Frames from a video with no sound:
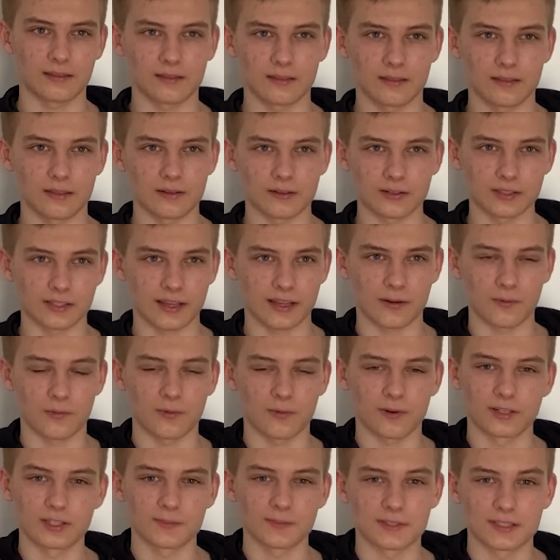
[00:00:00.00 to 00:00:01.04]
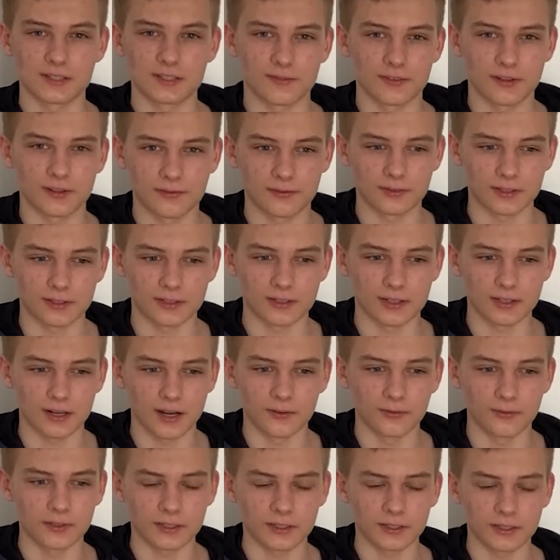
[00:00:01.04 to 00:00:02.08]
there's like one specifically for
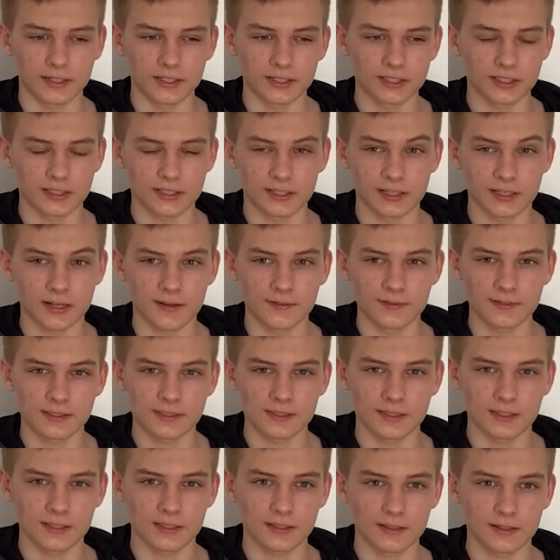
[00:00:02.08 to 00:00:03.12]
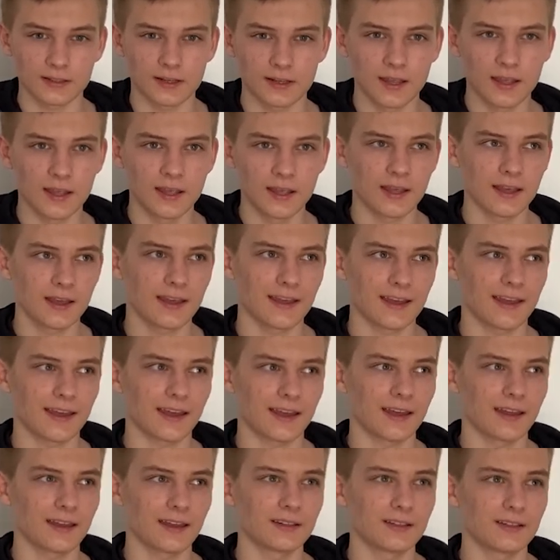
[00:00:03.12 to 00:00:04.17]
Unreal Engine that I've seen,
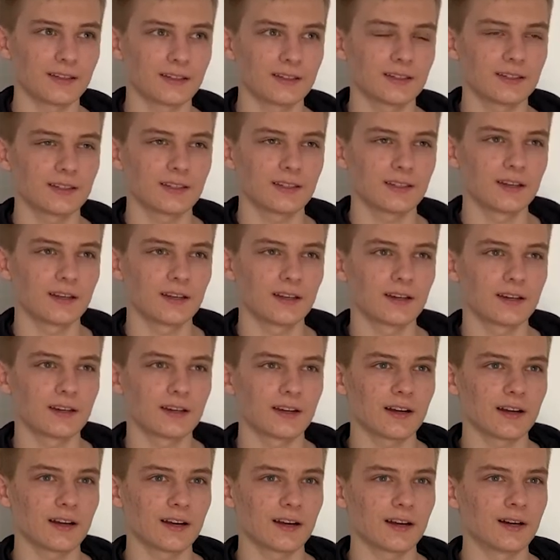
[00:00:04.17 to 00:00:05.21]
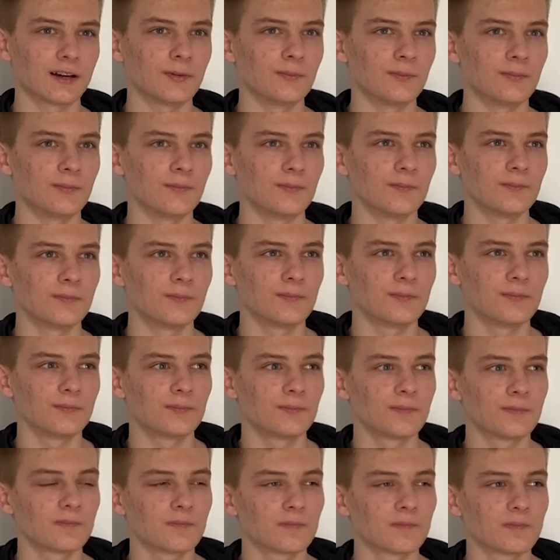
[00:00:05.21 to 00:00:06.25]
and
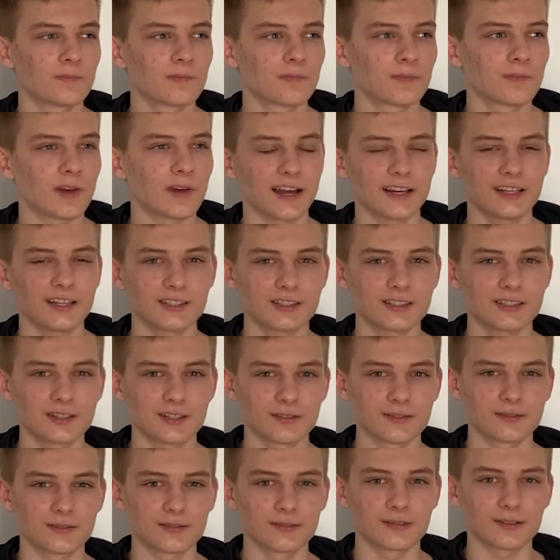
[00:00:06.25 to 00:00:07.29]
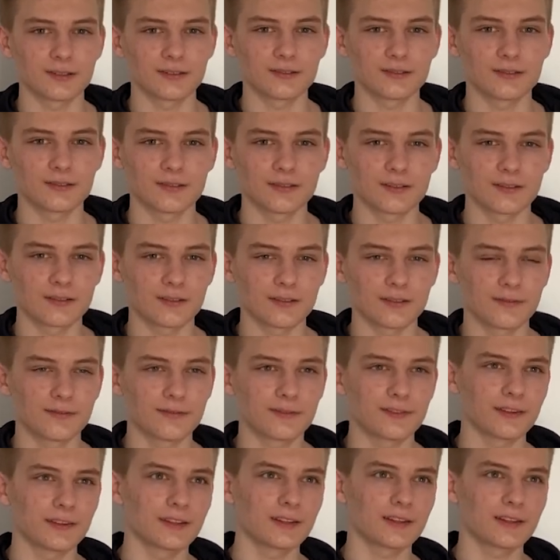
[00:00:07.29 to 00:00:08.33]
I just don't
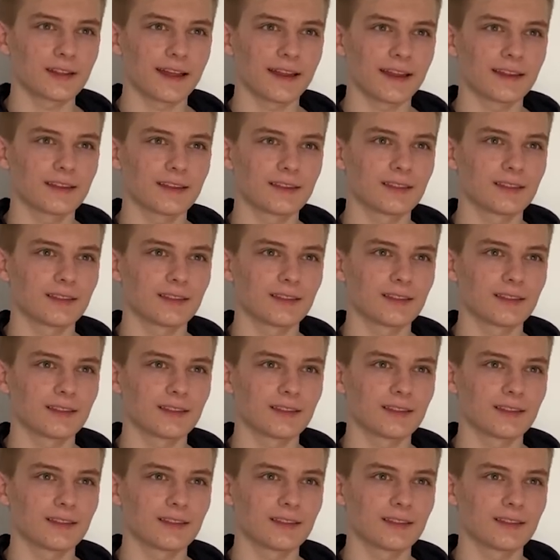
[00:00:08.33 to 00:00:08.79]
feel like